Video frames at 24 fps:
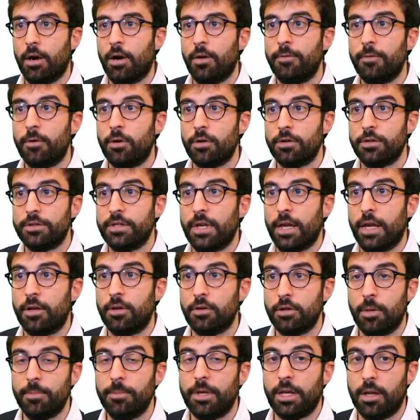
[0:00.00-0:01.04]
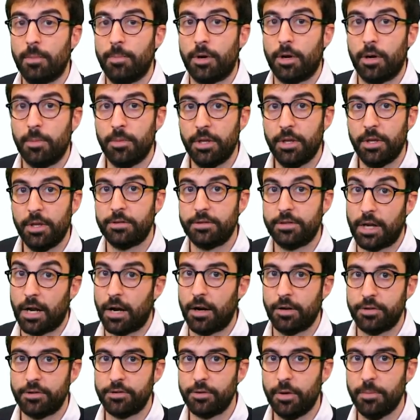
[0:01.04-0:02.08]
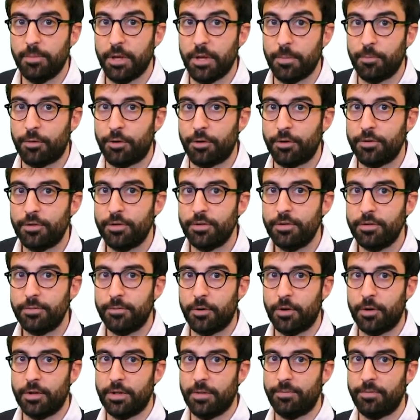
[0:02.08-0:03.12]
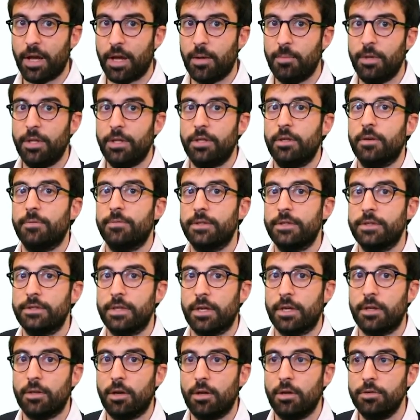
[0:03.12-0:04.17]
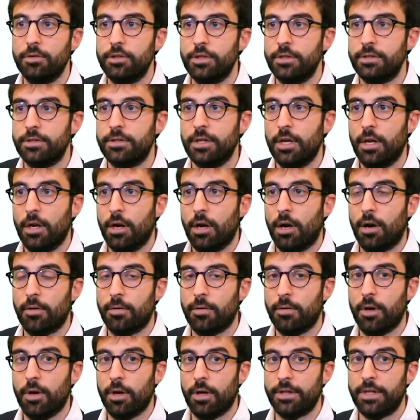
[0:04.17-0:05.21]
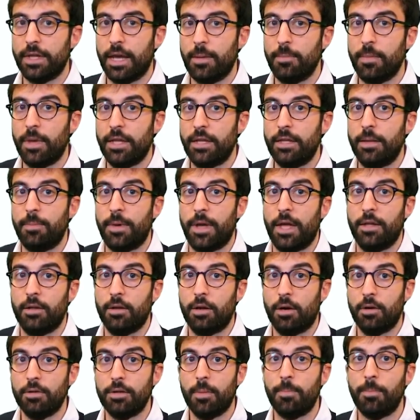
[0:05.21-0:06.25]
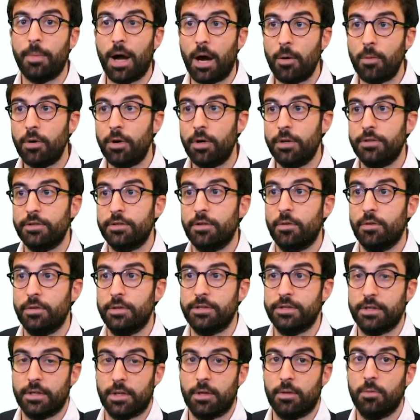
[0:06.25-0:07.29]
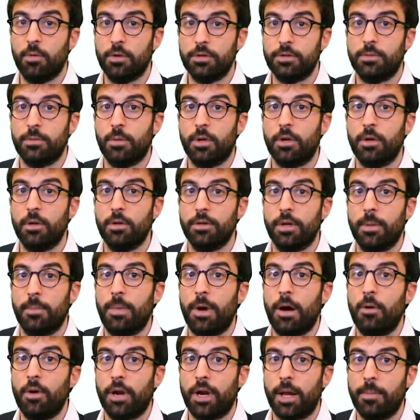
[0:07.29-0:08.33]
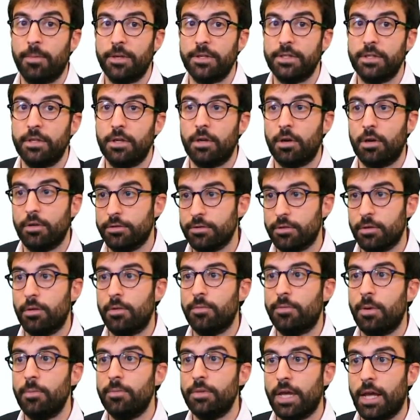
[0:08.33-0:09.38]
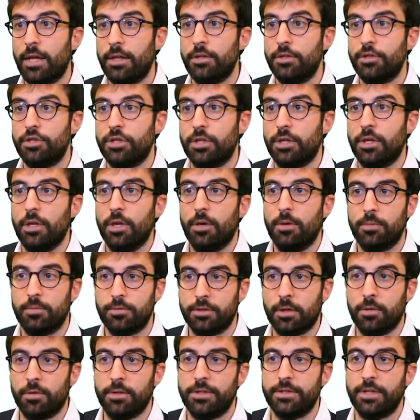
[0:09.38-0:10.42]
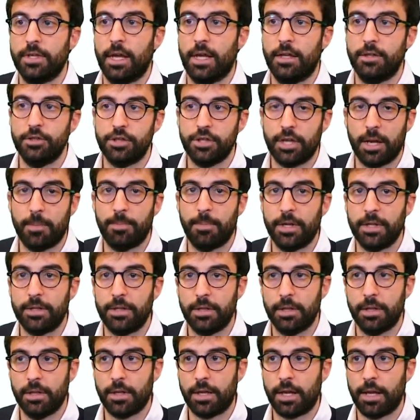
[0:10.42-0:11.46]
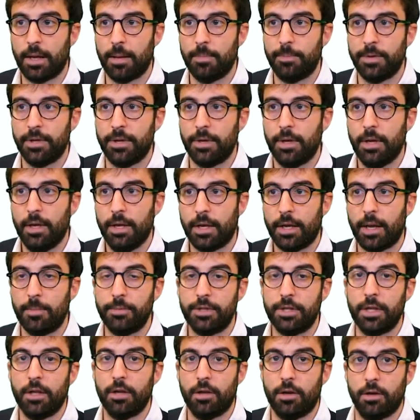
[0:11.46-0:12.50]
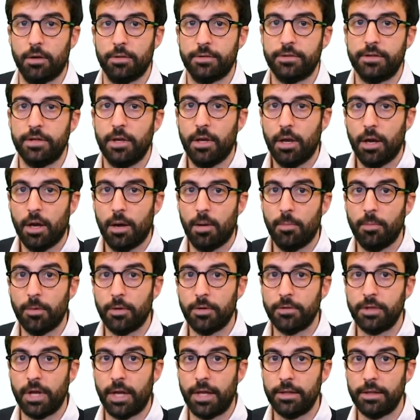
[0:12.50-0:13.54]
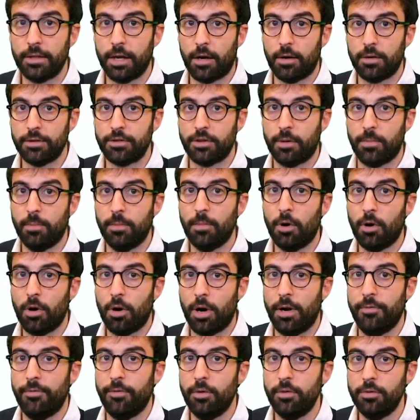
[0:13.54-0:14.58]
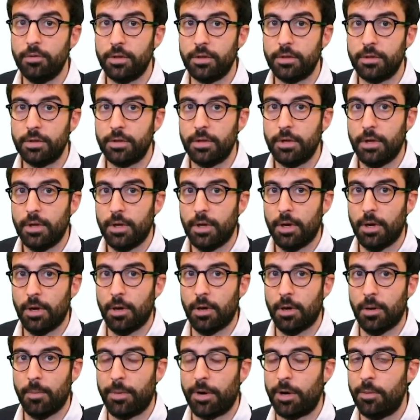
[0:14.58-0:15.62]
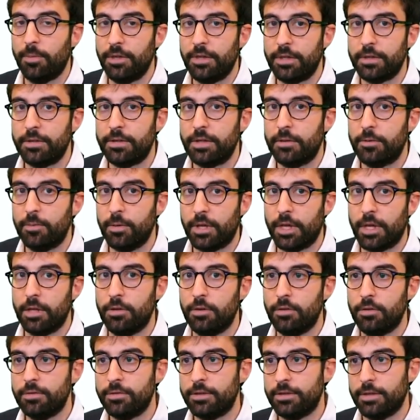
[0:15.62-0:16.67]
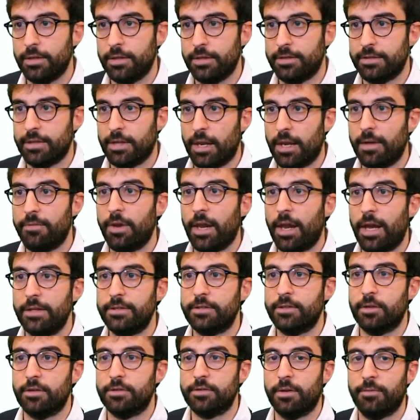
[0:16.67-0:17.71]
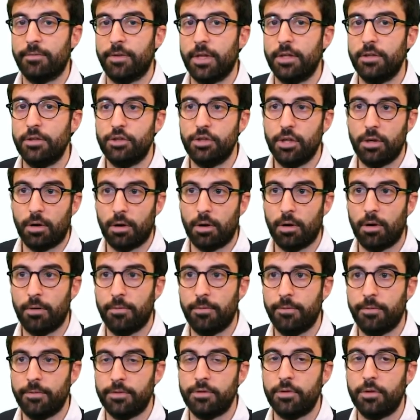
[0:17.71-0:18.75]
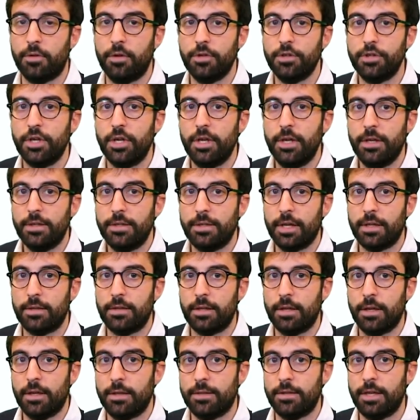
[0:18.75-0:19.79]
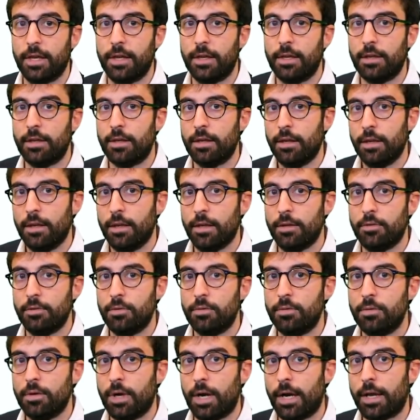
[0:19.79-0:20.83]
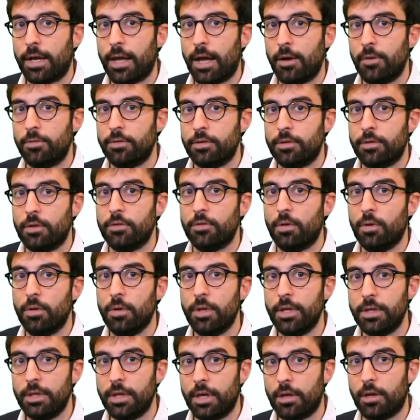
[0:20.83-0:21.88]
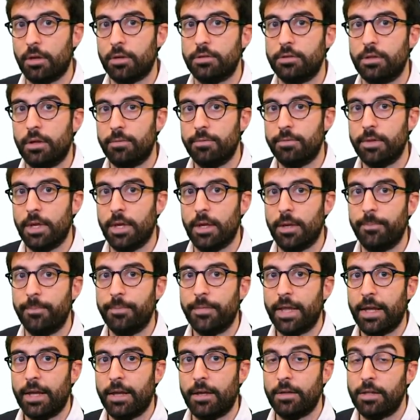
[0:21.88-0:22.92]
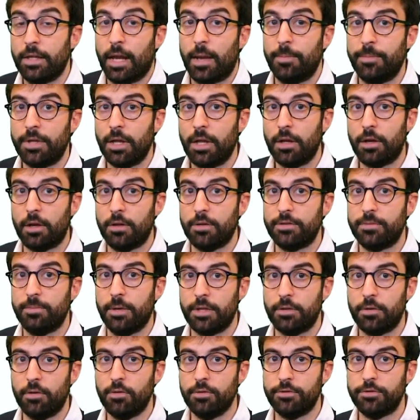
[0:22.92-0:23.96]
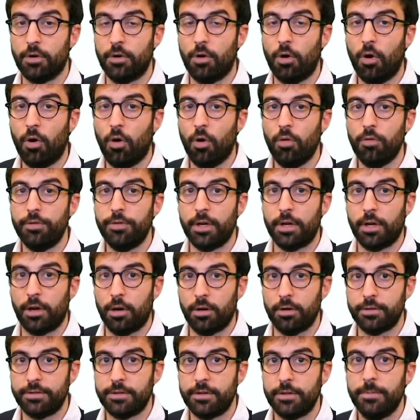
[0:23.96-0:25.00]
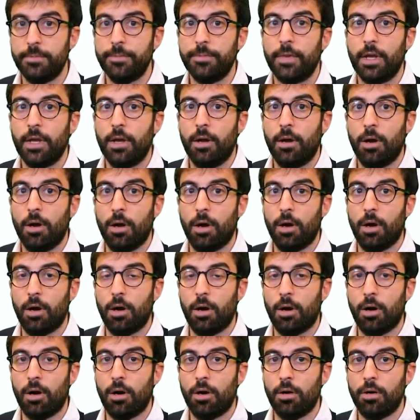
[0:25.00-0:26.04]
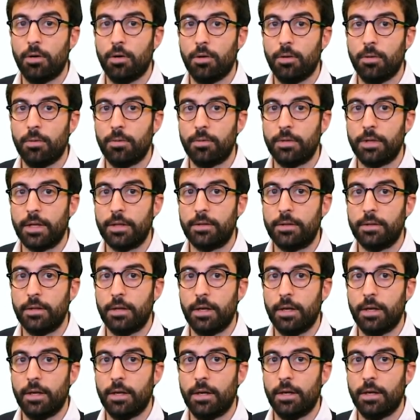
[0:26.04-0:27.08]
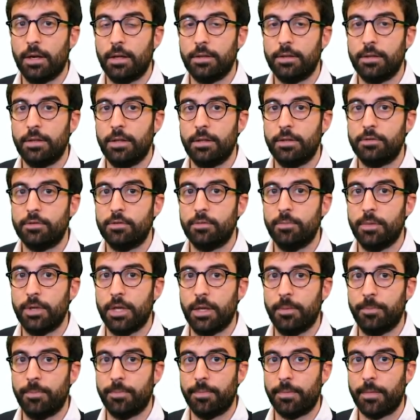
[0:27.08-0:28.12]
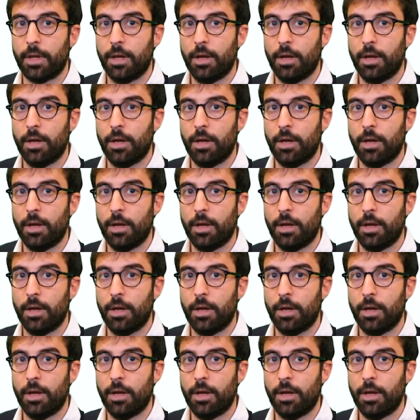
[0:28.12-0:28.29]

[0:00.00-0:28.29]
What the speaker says: Of course, economical parameters are extremely important for the viability of these technologies. They may depend on the power, so it's what we call the power capacity cost, or from the energy, so it's energy capital cost. Then there are some more evolved parameter that we can use. It's a levelized cost of energy or of storage that take into account not only the cost of the capital cost, but also all the cost that needs to be